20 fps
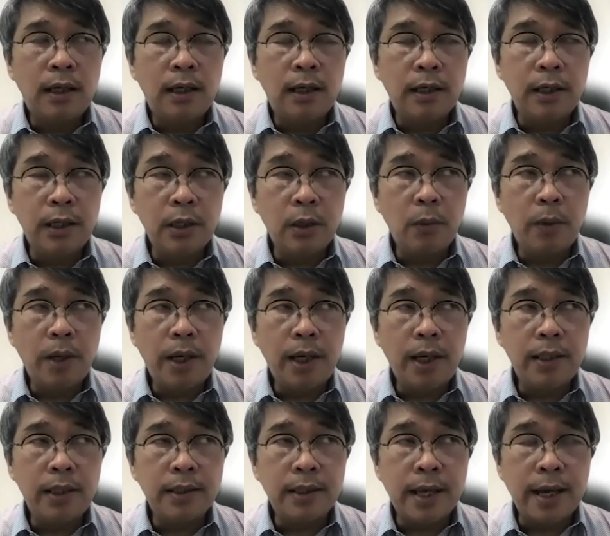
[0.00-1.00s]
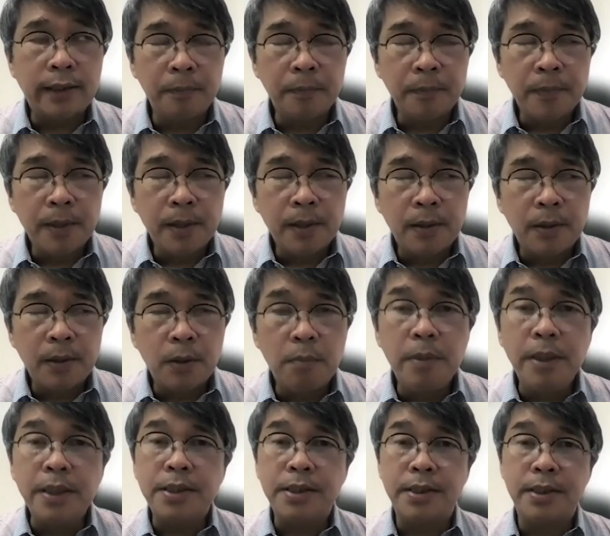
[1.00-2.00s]
in a way that
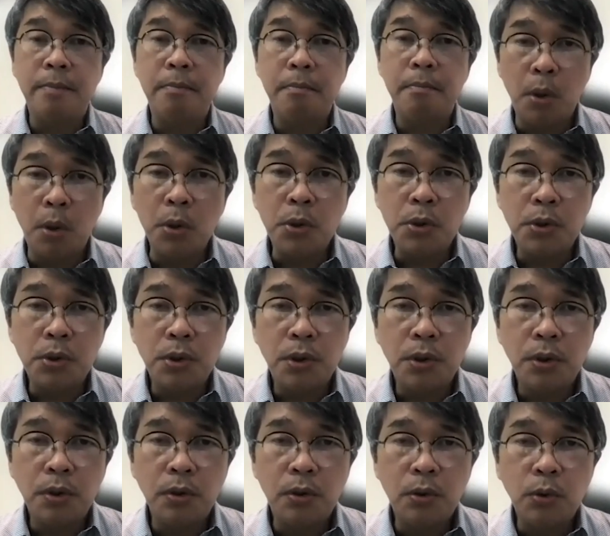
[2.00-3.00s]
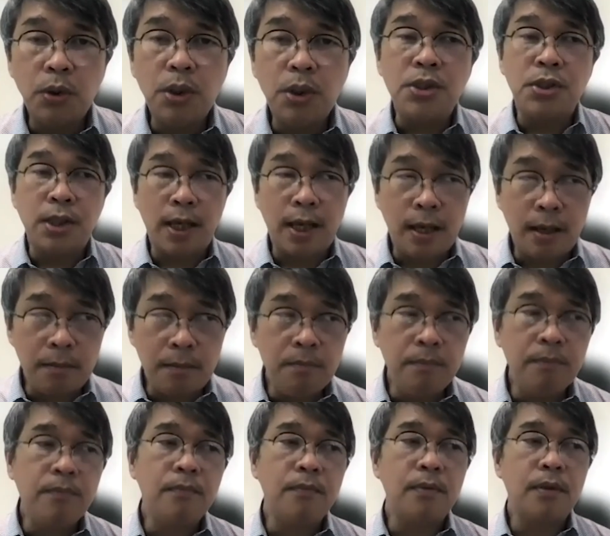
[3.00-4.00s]
commits them both to the
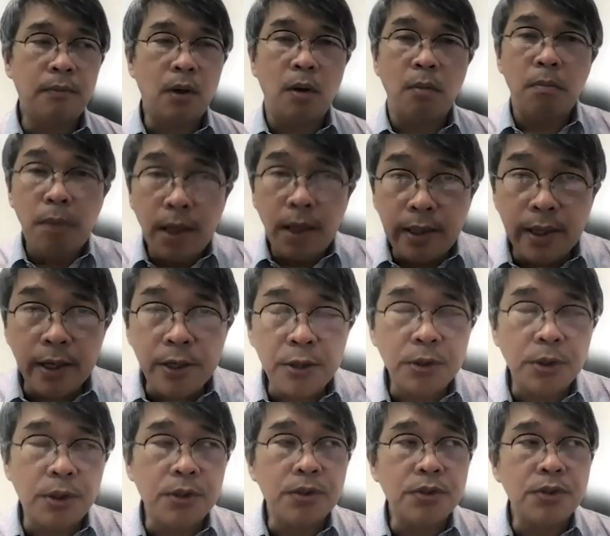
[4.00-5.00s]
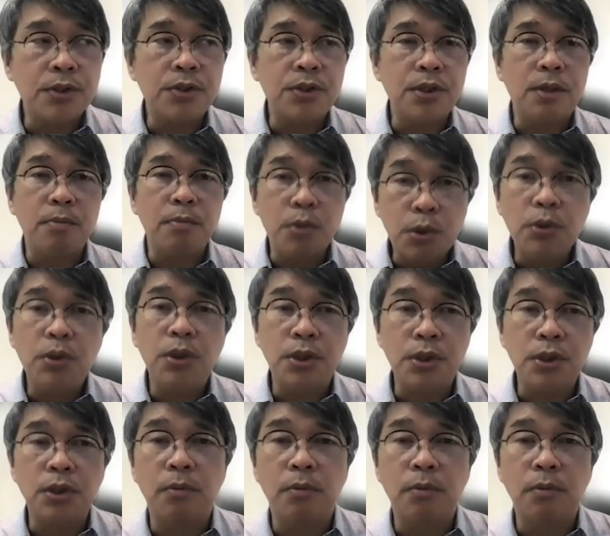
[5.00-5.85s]
same obligations, the same duties and